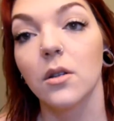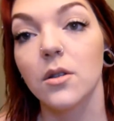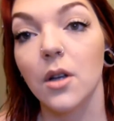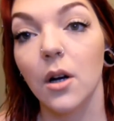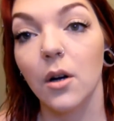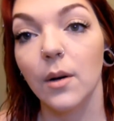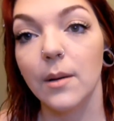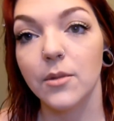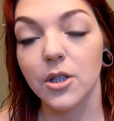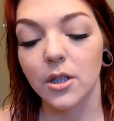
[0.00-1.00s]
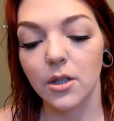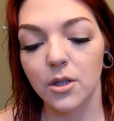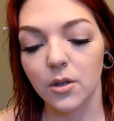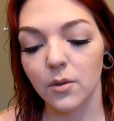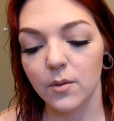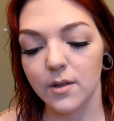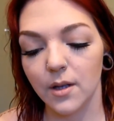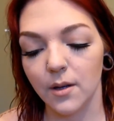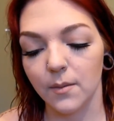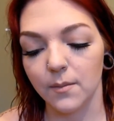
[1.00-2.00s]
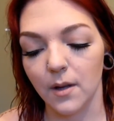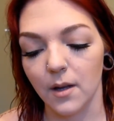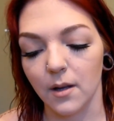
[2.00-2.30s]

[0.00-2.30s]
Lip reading: So I'm just gonna do some